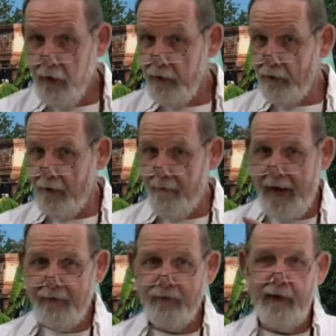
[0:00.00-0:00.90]
Your
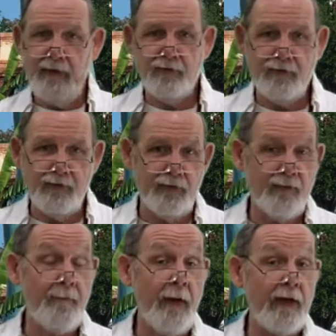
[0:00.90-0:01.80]
imagination is
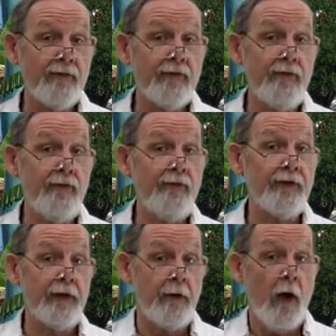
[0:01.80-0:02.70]
best
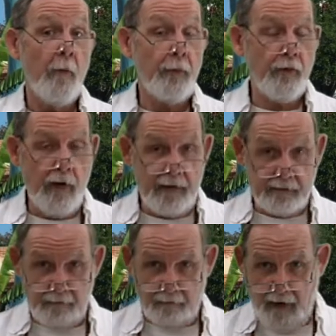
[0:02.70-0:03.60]
used in
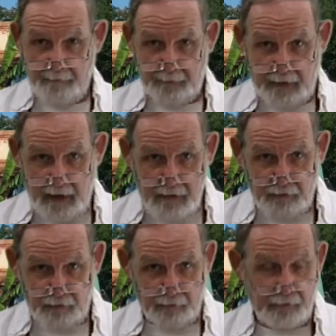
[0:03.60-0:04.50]
practical
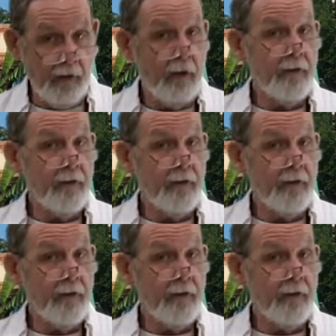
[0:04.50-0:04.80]
applications,